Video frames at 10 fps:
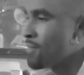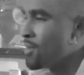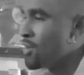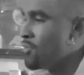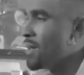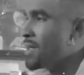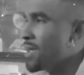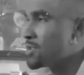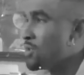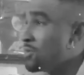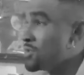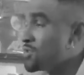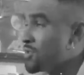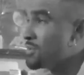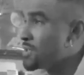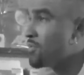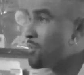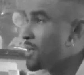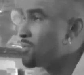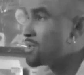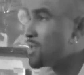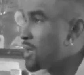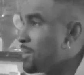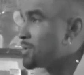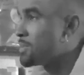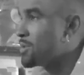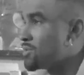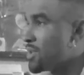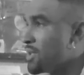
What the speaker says: you know, everybody has goals and dreams and everybody wants to accomplish special